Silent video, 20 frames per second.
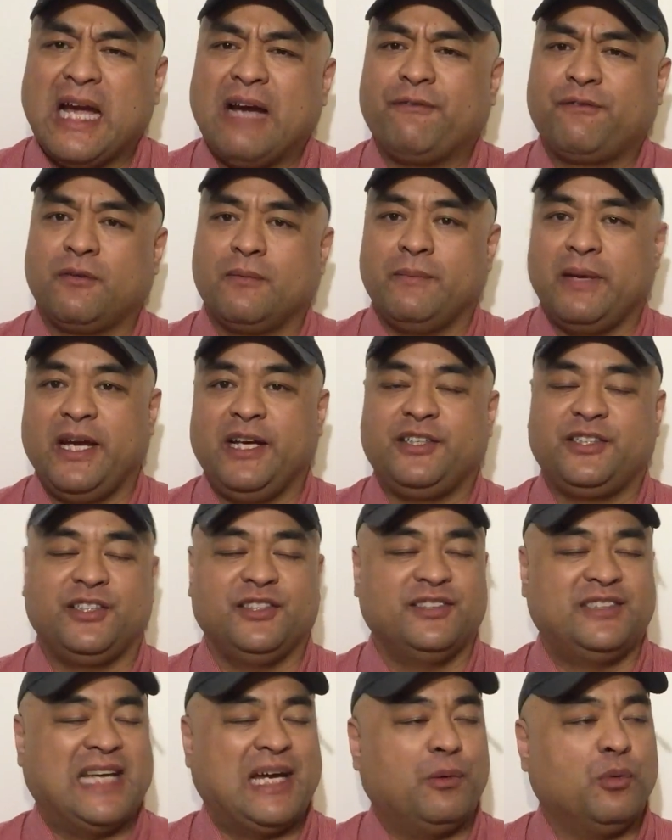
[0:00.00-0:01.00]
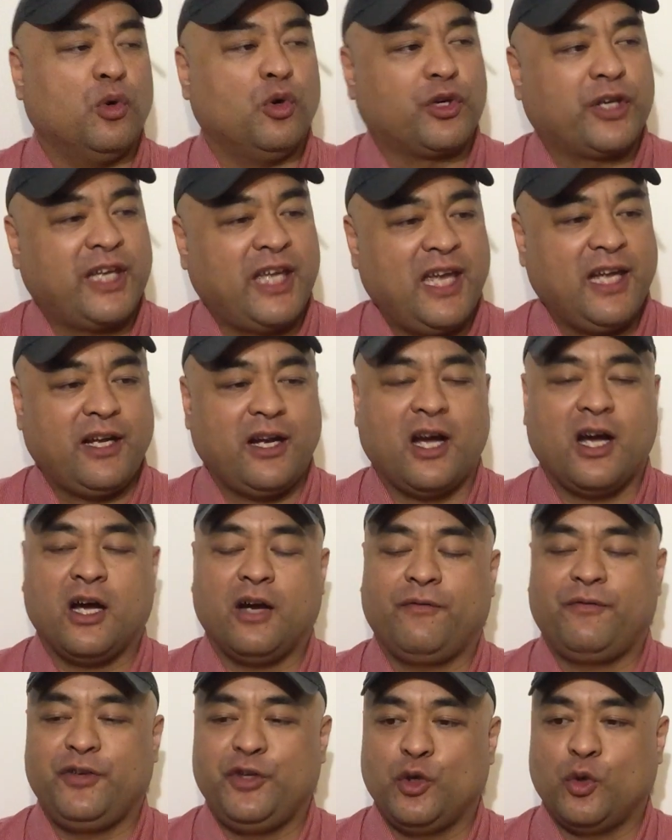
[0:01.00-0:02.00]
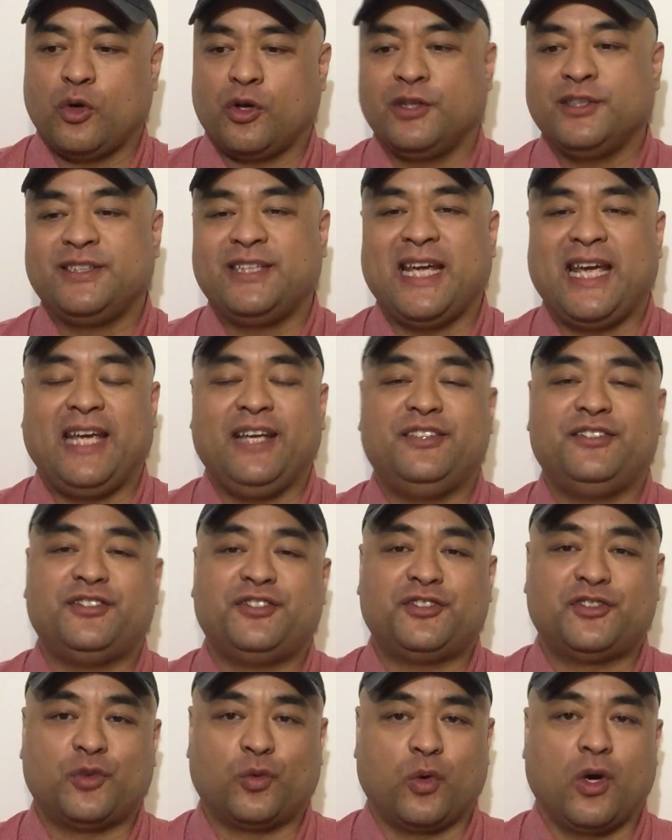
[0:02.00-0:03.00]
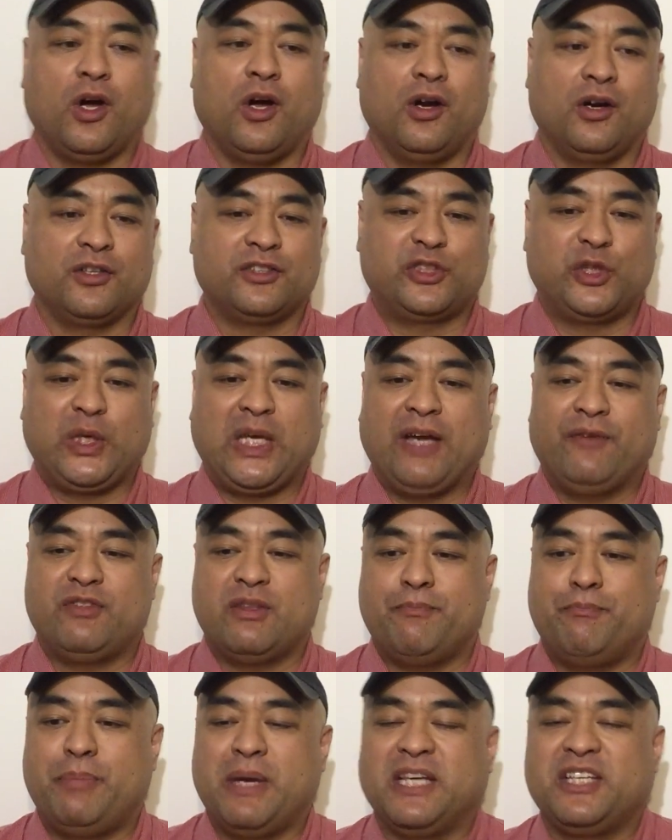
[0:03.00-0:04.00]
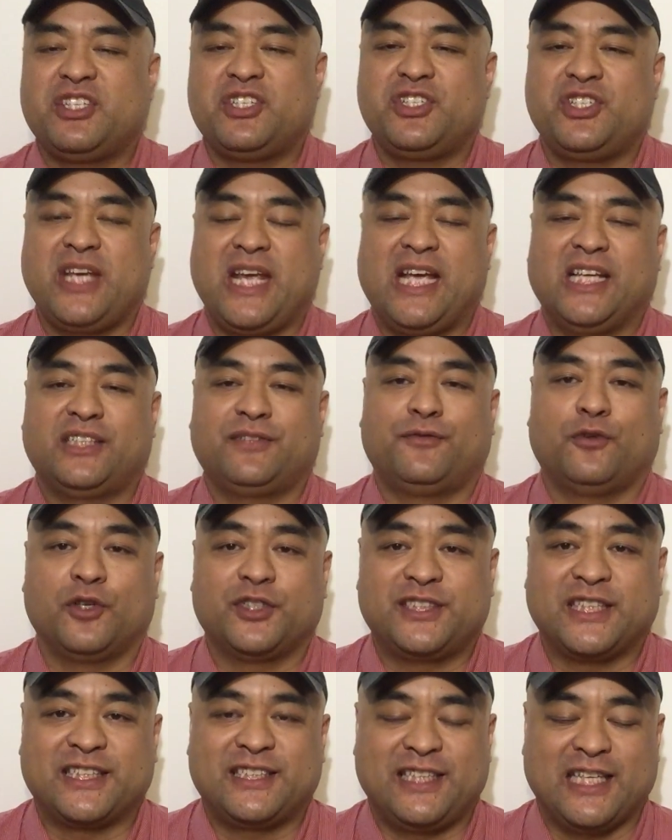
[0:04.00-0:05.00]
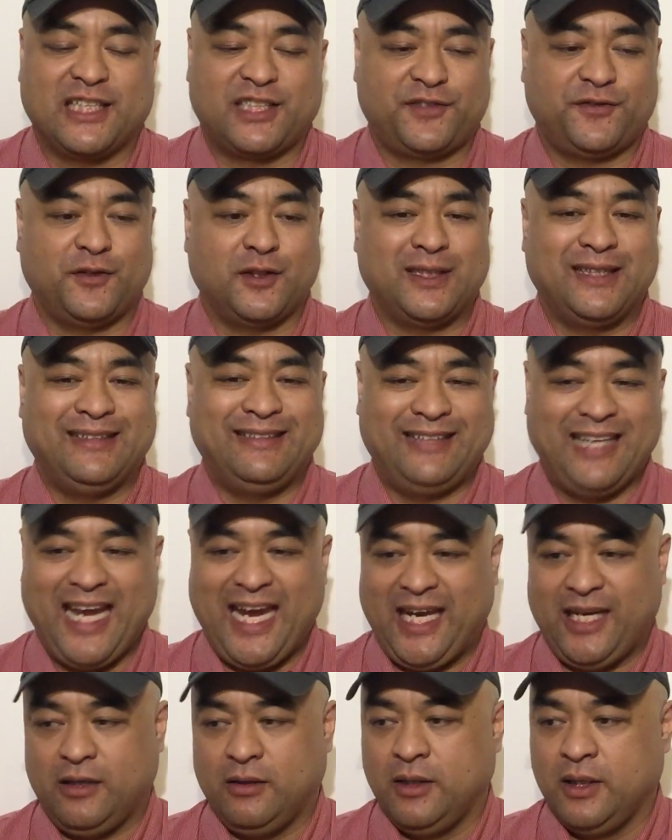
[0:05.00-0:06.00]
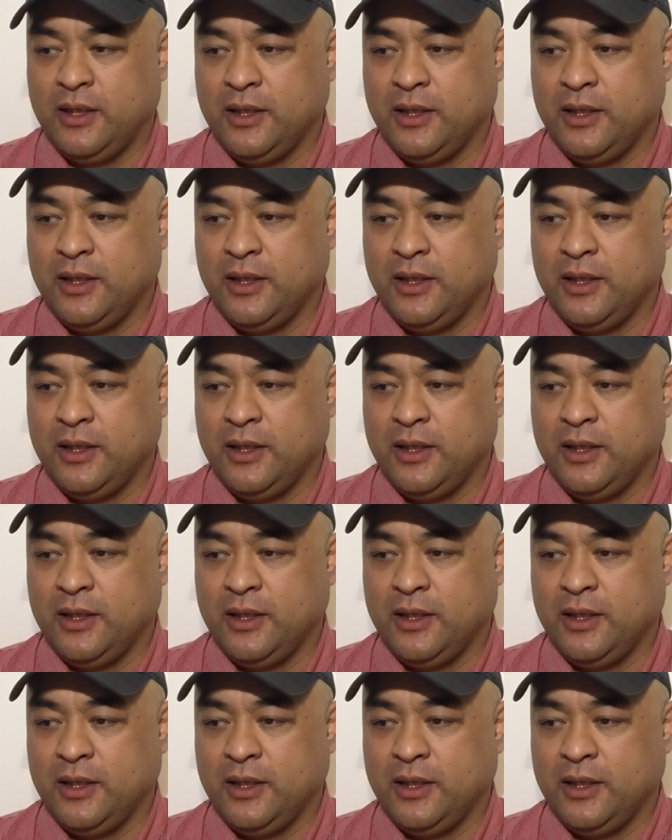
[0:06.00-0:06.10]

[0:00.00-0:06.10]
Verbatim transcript: affirmations that will kick off your day strong so you have the best chance for a successful day?